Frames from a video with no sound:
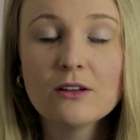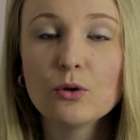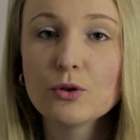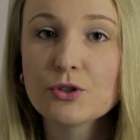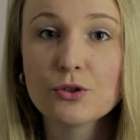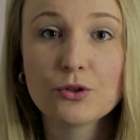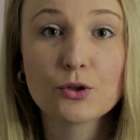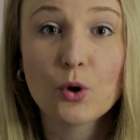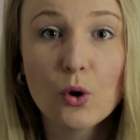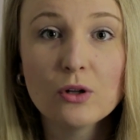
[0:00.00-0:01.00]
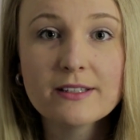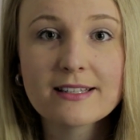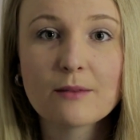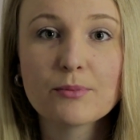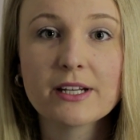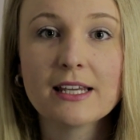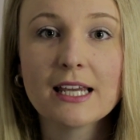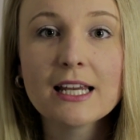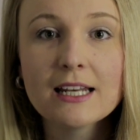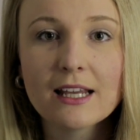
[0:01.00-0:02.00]
or to call somebody
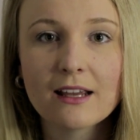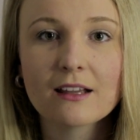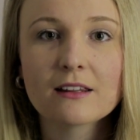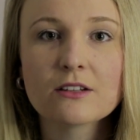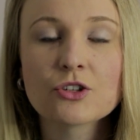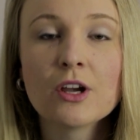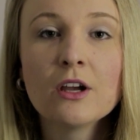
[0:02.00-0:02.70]
in English,